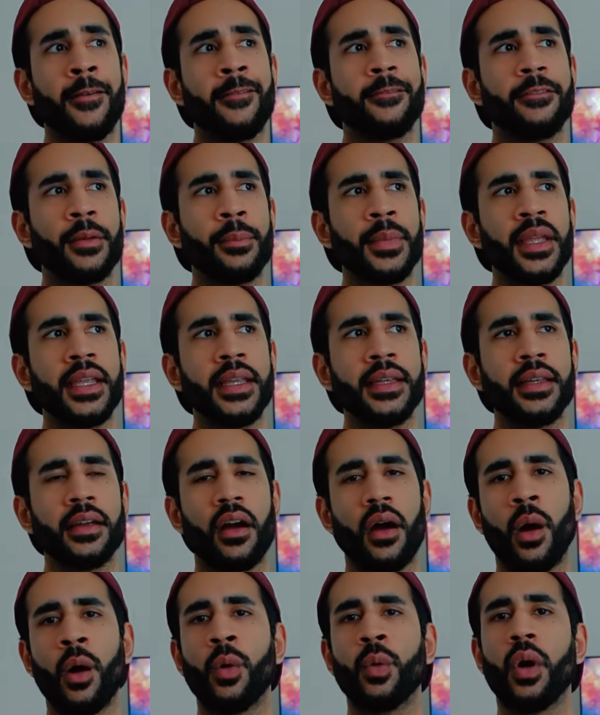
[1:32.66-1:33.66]
for me,
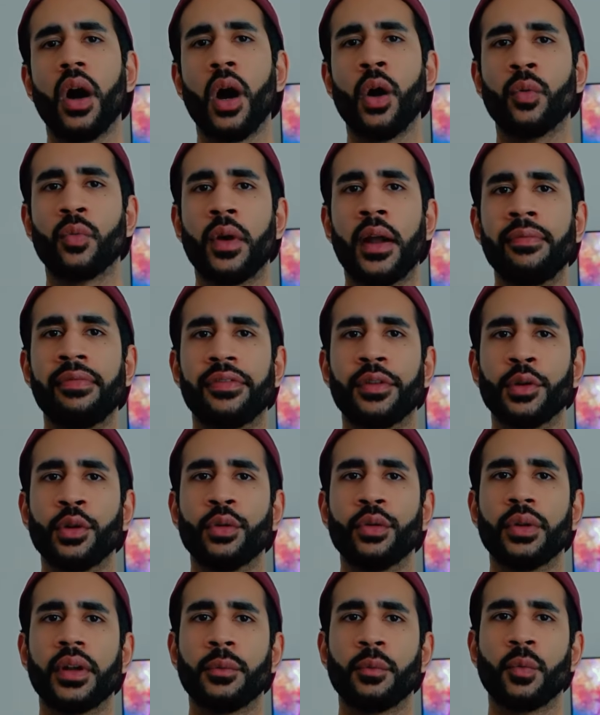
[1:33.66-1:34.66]
I'll run
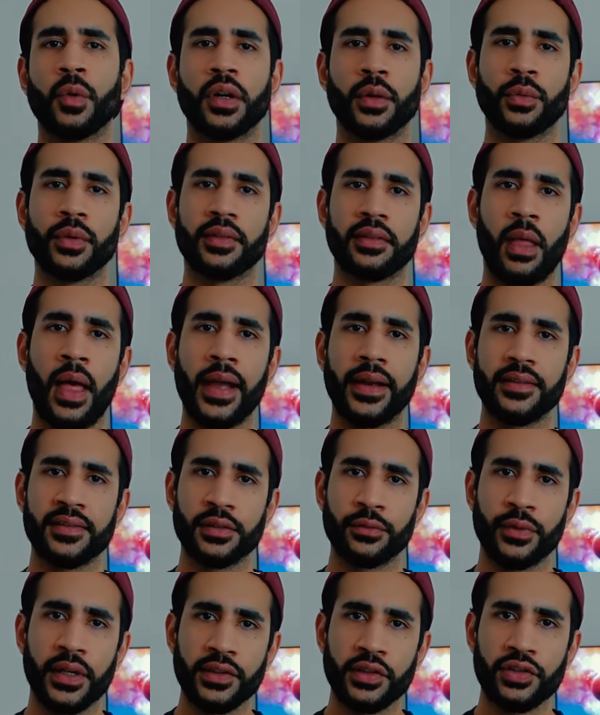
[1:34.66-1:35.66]
through what it was like as a
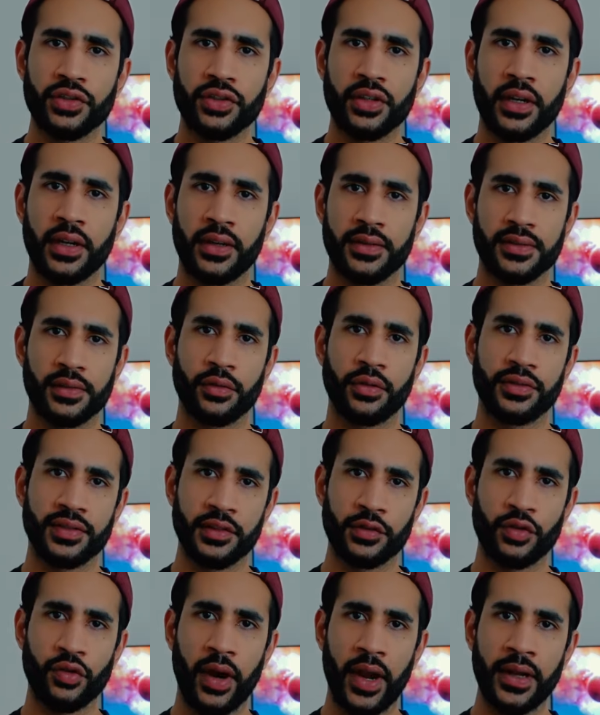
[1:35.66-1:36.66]
registrar, so as
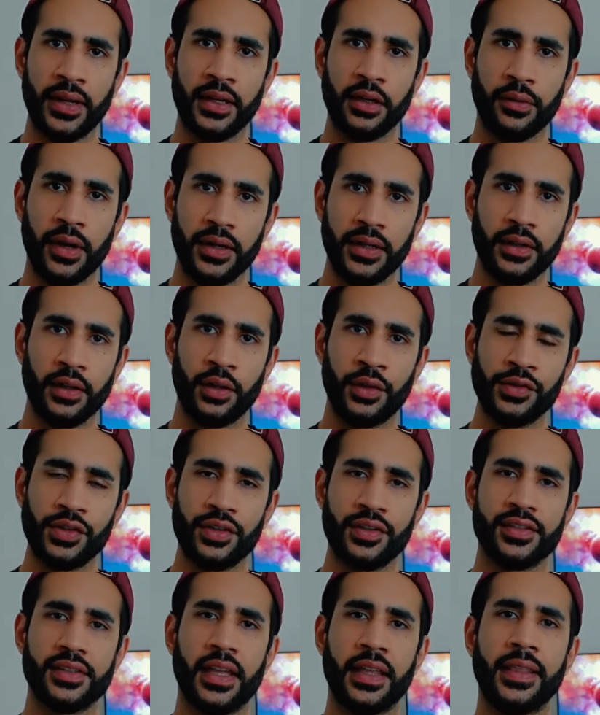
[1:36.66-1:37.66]
a training
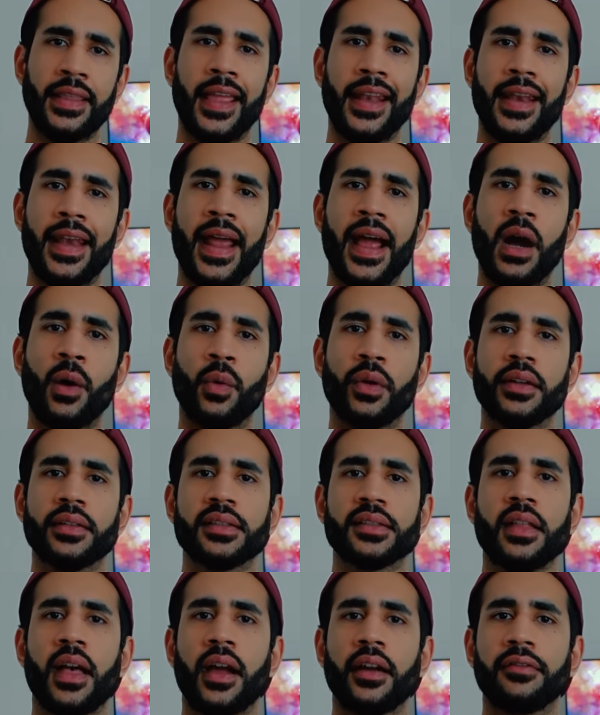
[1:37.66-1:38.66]
radiologist, and then now what
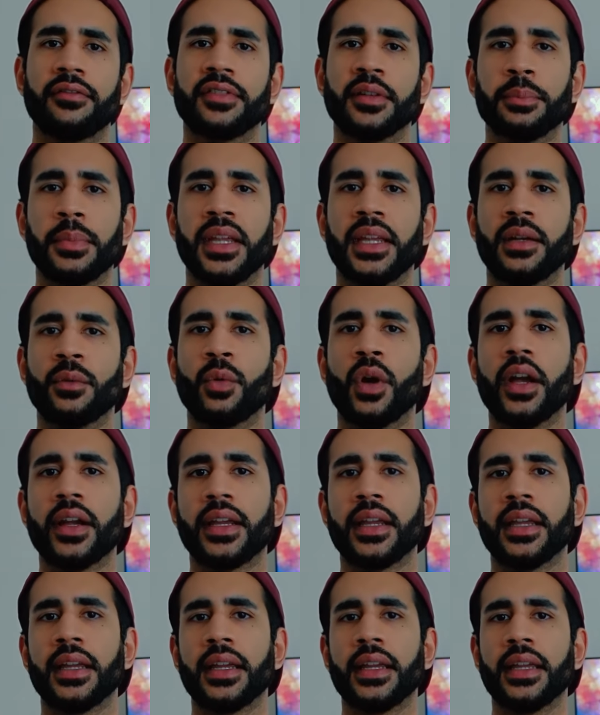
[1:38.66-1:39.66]
it's like for me
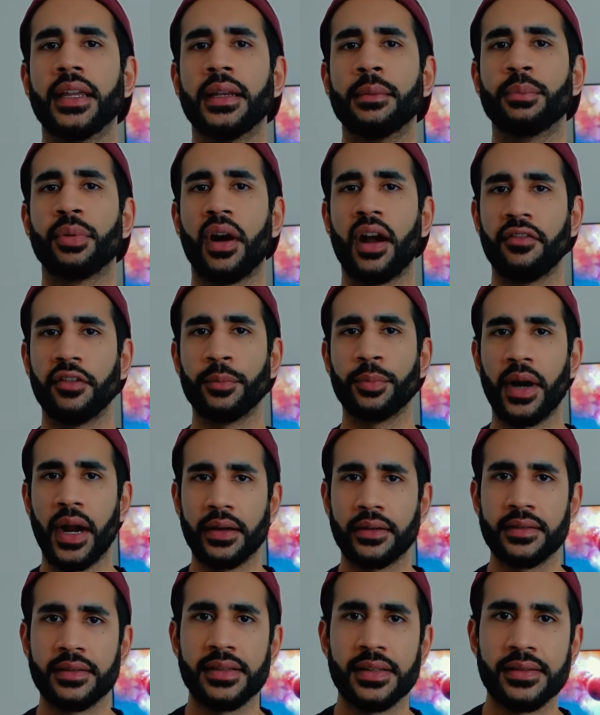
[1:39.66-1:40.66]
working in private
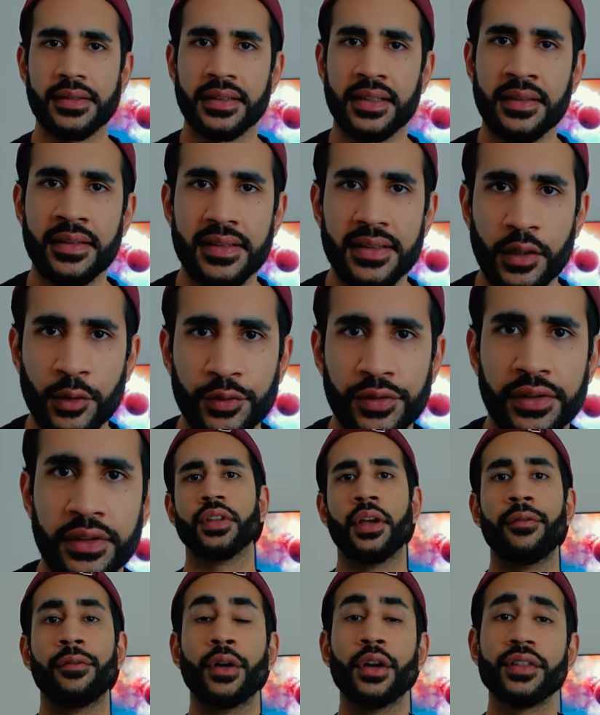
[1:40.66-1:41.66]
practice as a consultant.
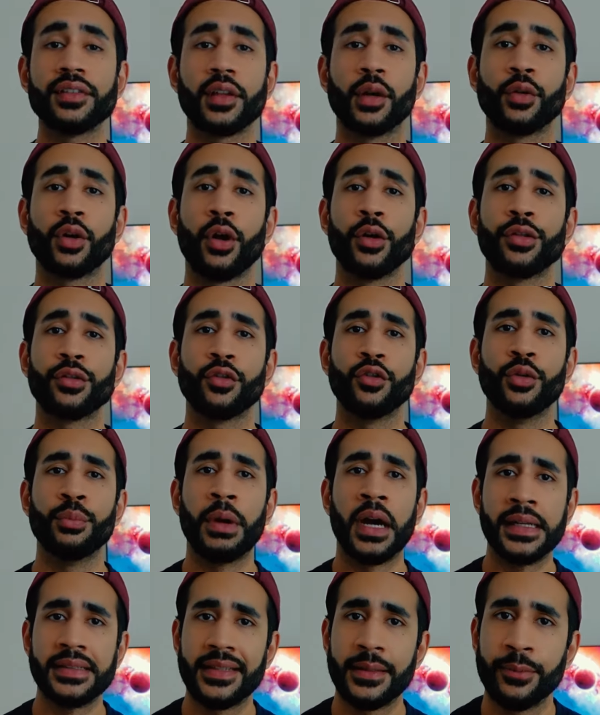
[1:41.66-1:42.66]
So first I'll go through
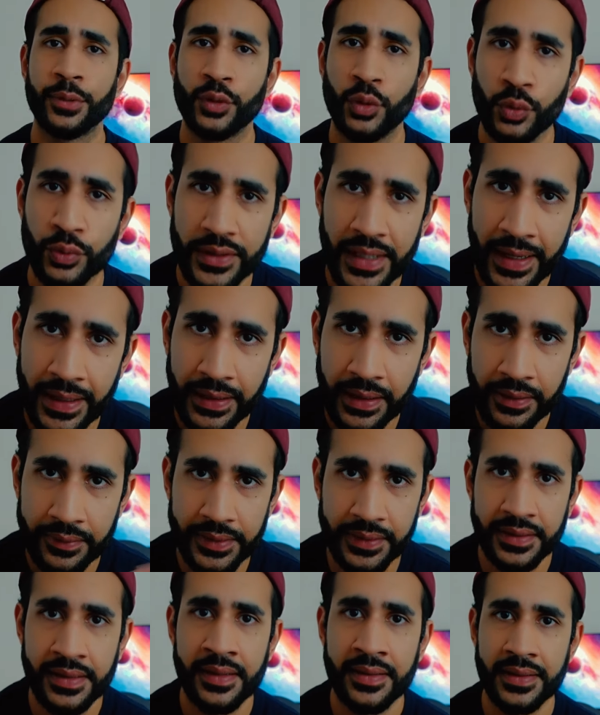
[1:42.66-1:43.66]
my typical day as
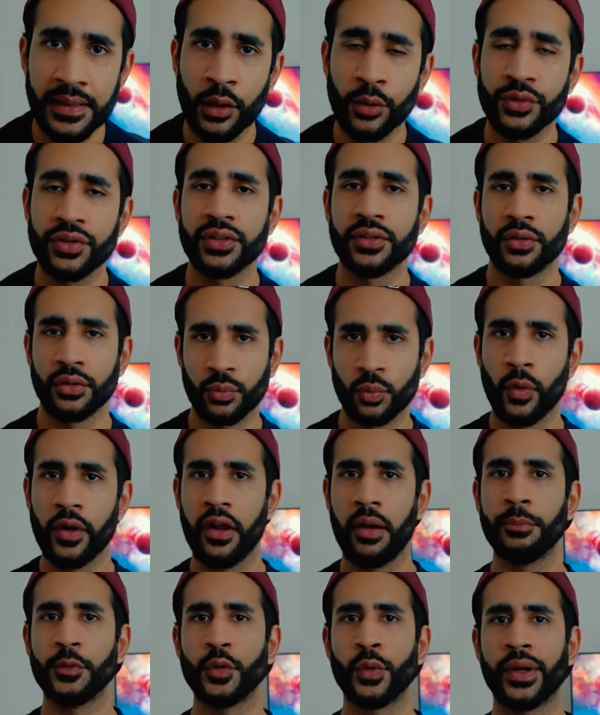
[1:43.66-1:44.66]
a consultant, or what
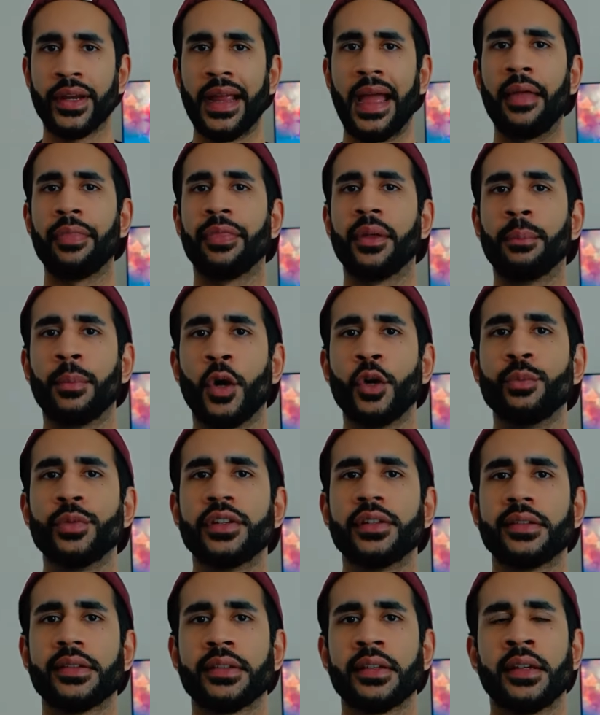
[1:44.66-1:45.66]
I'm doing at the
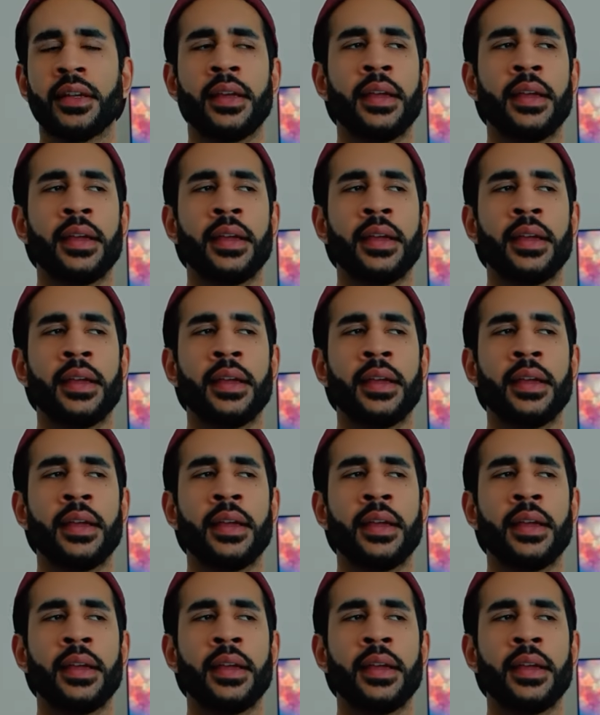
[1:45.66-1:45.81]
moment.